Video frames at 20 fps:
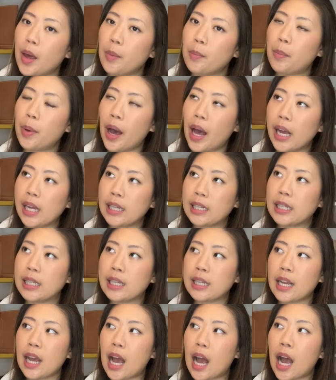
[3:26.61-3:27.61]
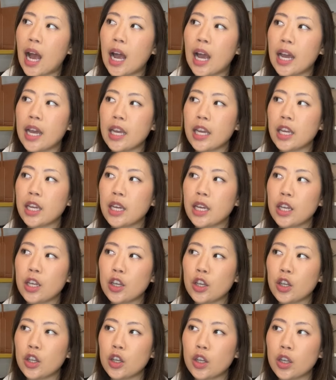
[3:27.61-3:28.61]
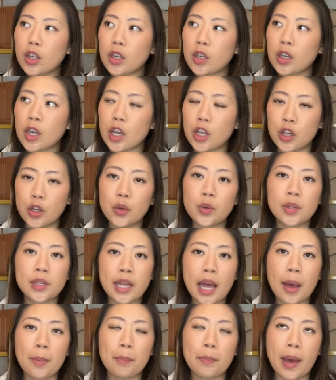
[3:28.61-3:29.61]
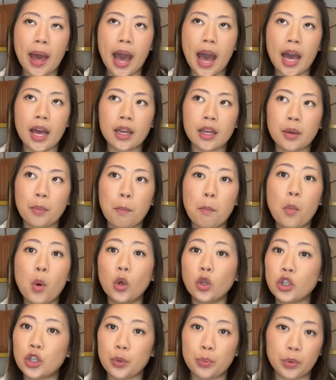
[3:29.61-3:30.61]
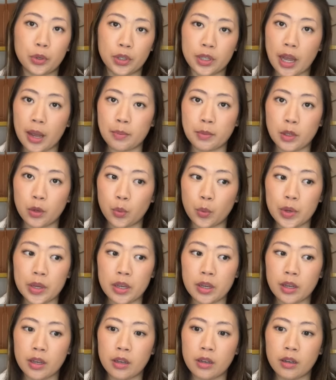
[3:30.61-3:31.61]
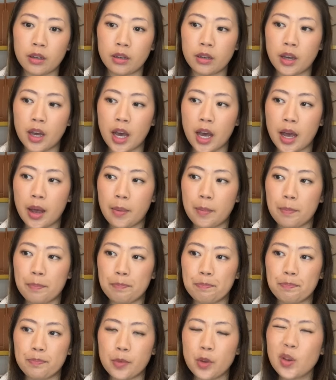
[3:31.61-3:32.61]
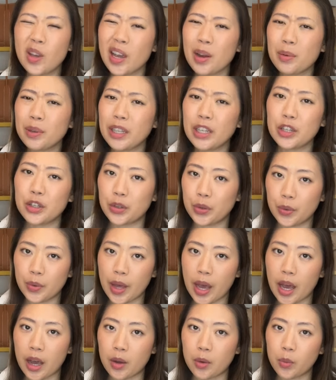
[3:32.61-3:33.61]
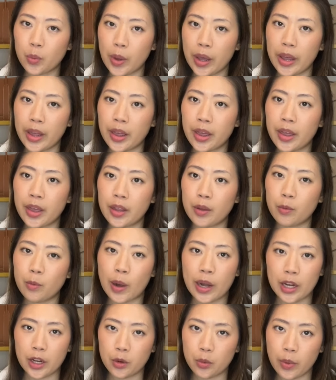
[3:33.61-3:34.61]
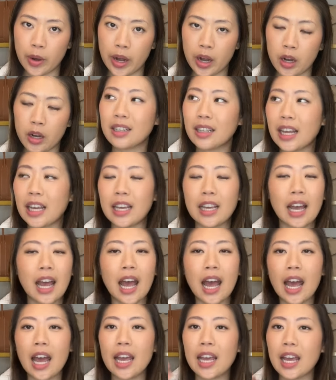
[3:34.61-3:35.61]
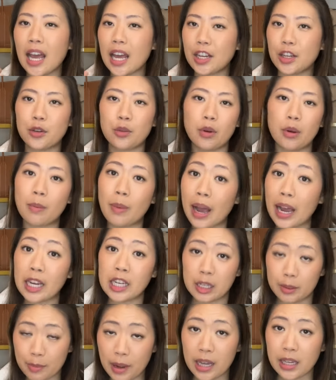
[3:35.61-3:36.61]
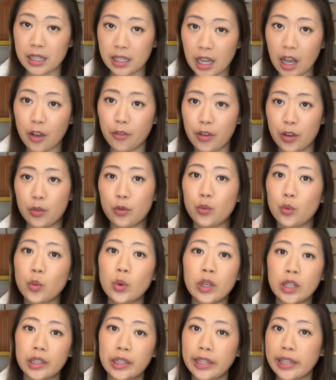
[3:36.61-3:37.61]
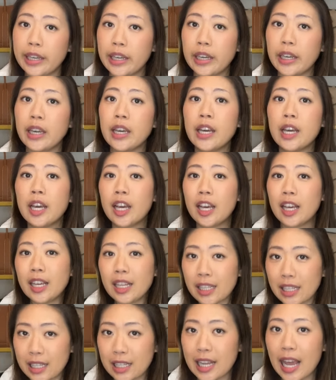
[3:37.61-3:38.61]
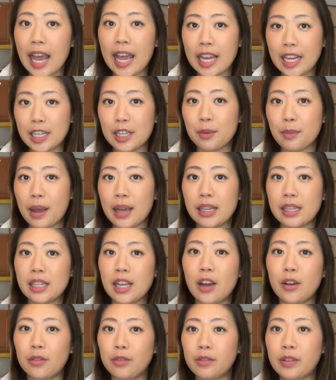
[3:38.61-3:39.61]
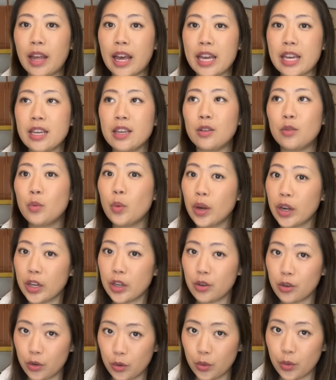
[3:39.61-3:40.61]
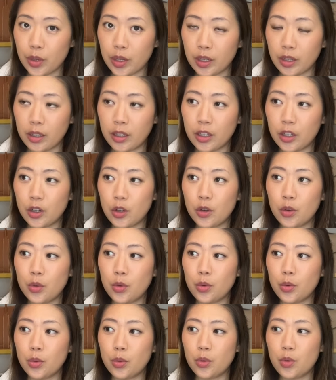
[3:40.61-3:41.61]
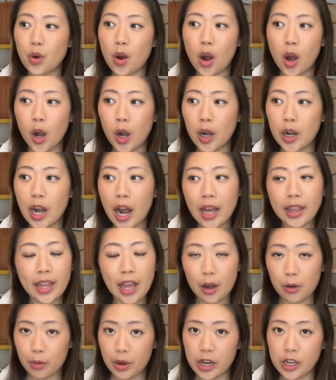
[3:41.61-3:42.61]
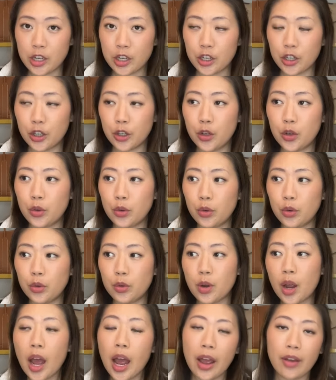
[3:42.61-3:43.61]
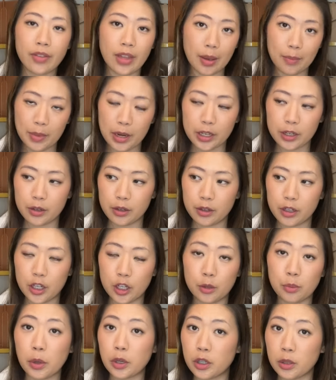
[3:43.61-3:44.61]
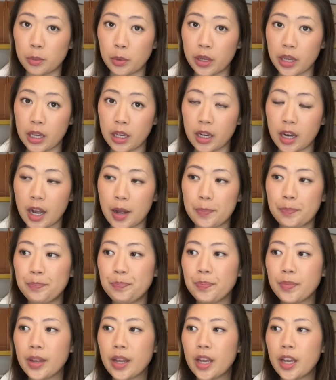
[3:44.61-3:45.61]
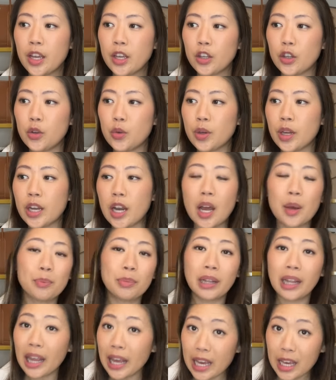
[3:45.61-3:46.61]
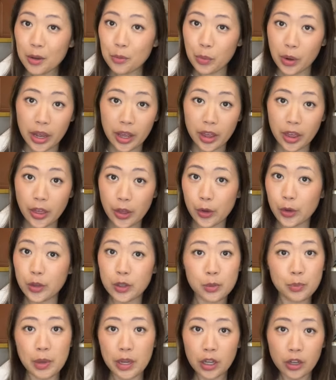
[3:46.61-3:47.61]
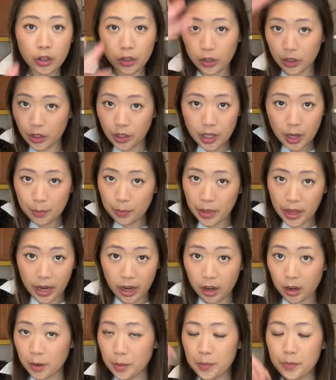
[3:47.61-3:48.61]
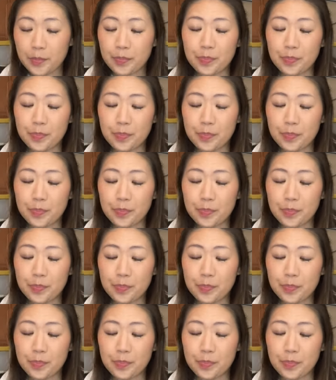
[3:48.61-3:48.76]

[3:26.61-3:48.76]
But I can use that bag multiple times a week. Um, you can't really do that with ready to wear. Like I had to remind myself and really say to myself, like, what are you doing? You are not that rich. You do not have that much disposable income. You cannot play with those big girls up there.